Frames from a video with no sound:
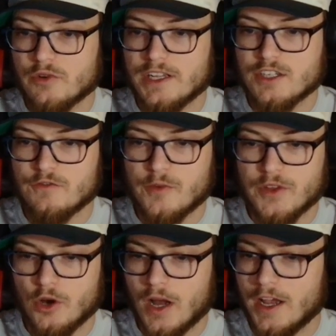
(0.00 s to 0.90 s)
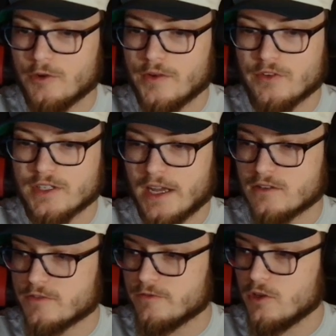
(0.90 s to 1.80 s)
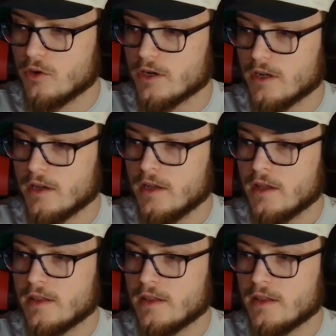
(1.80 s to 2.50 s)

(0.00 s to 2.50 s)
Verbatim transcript: ranging from the Ohio River down to Florida.